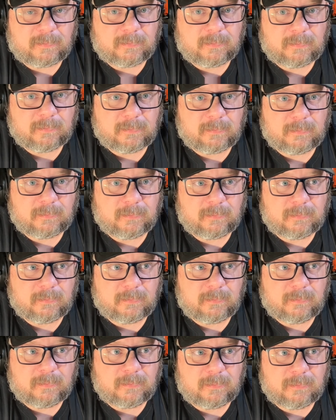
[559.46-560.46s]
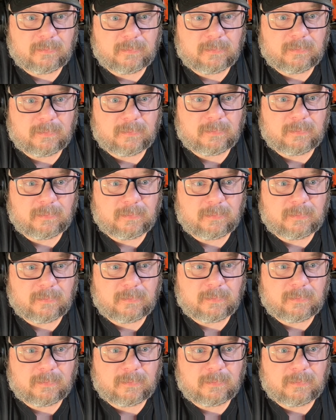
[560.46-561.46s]

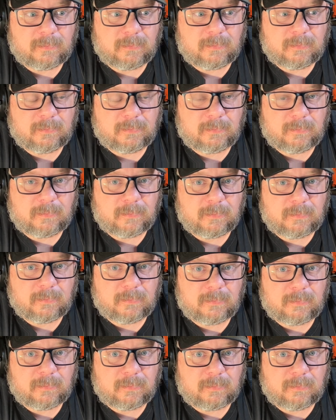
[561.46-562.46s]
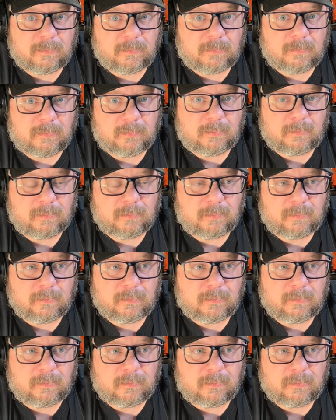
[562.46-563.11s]
(no one is talking)